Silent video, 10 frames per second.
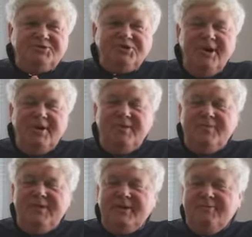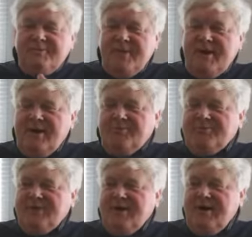the check and comes back out
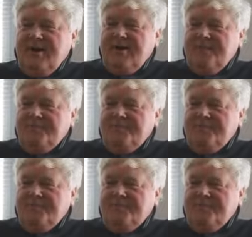to the car.